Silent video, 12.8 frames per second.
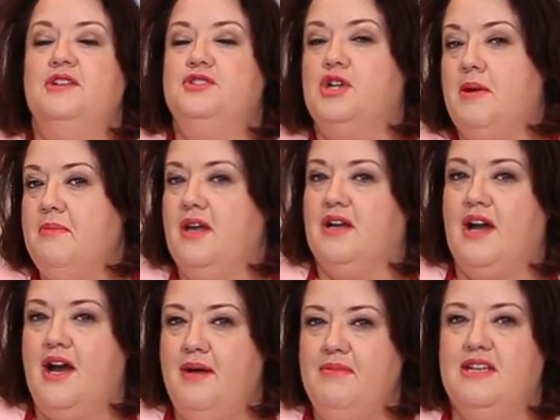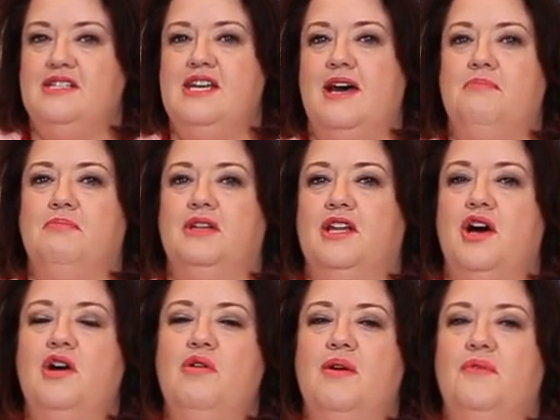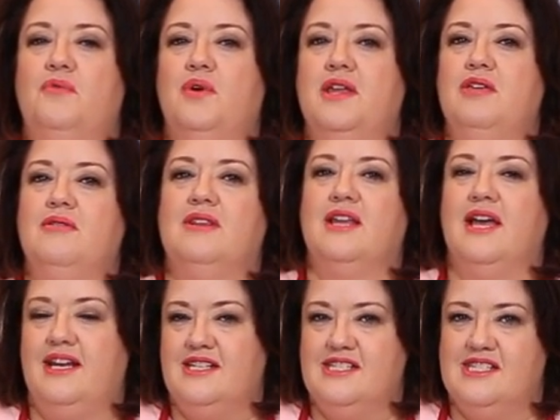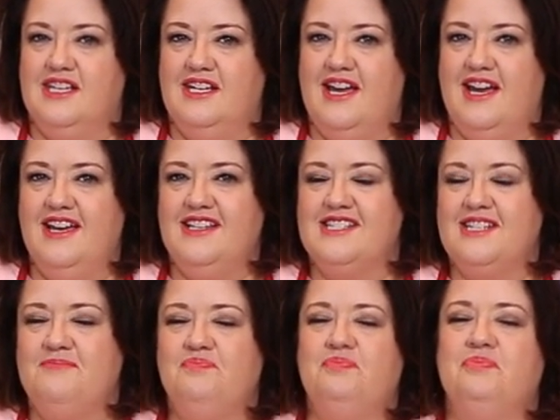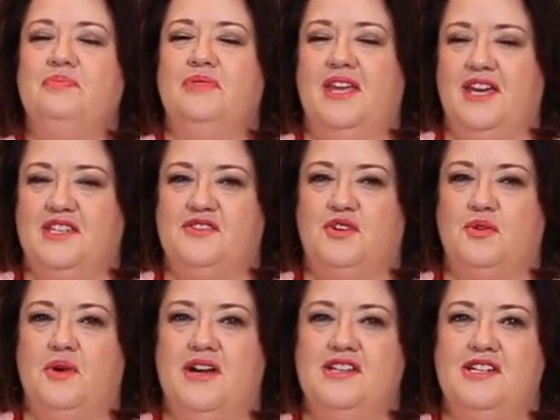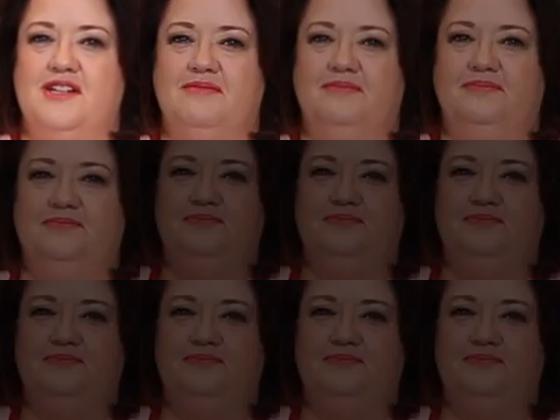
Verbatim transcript: Drop me a comment down below of what you'd like to see next. Thanks for watching.